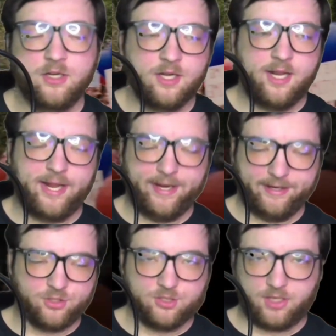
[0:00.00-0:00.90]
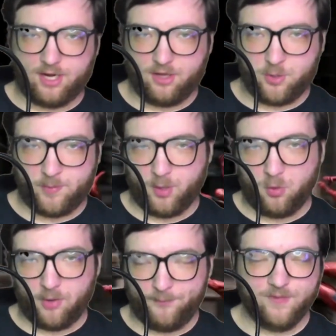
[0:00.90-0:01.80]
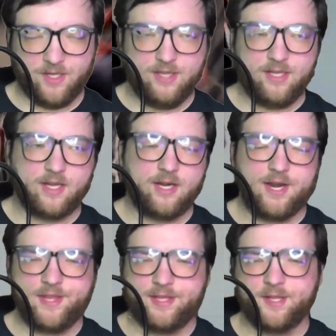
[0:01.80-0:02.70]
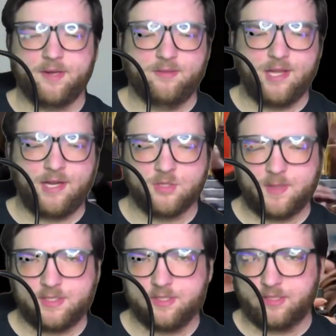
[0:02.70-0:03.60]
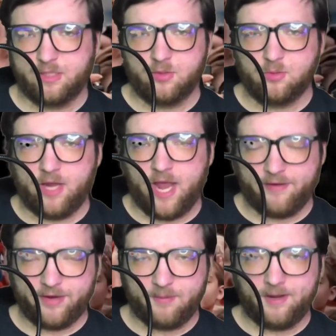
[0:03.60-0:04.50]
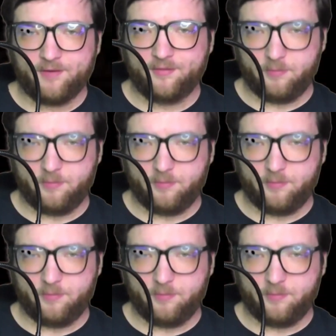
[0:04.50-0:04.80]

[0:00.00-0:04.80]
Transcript: and just kind of threw him at a wall in the end. And I think like that goes back to like having him having